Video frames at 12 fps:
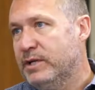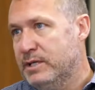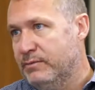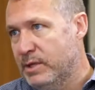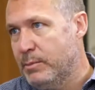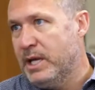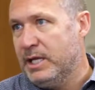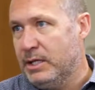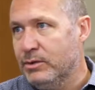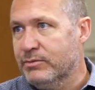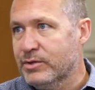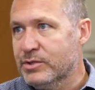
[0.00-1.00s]
and even in many
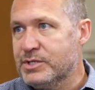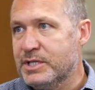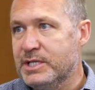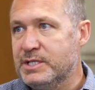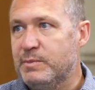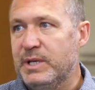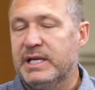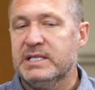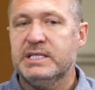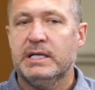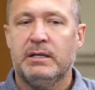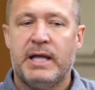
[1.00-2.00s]
universities,
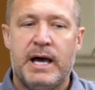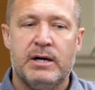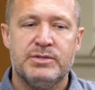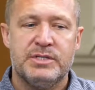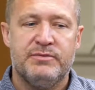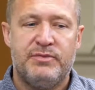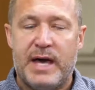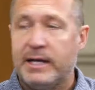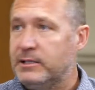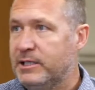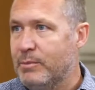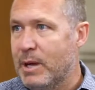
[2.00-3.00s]
because it allows the
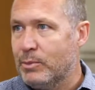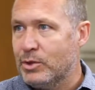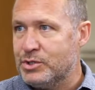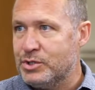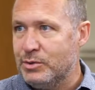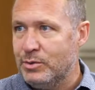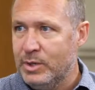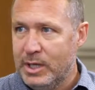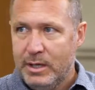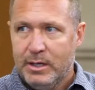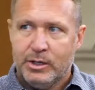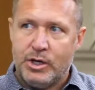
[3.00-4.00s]
faculty member to
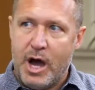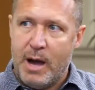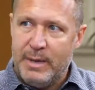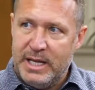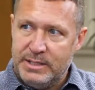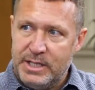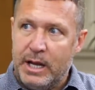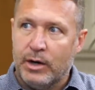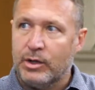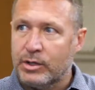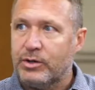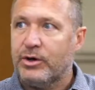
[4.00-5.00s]
comment,
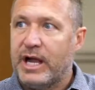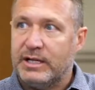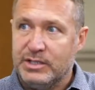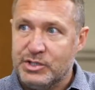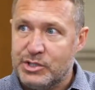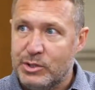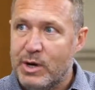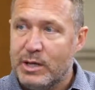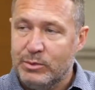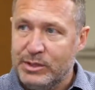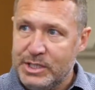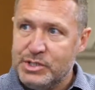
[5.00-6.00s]
error correct, and so
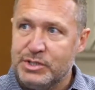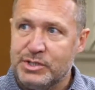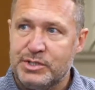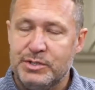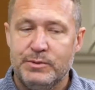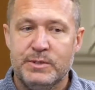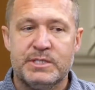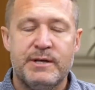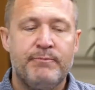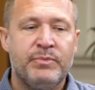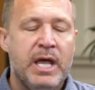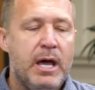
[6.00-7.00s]
on with each of the students.
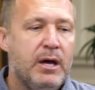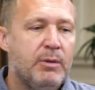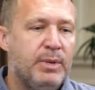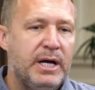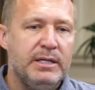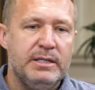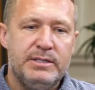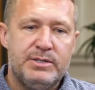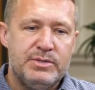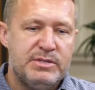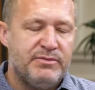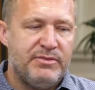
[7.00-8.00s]
But
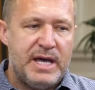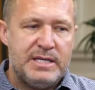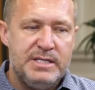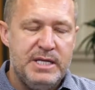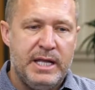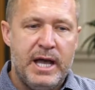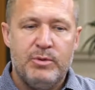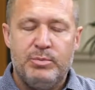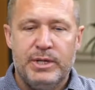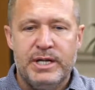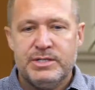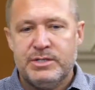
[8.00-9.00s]
this was a fascinating
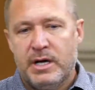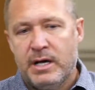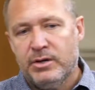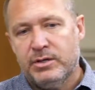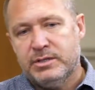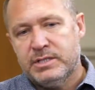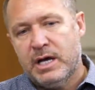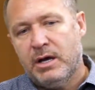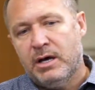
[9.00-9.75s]
output, and I heard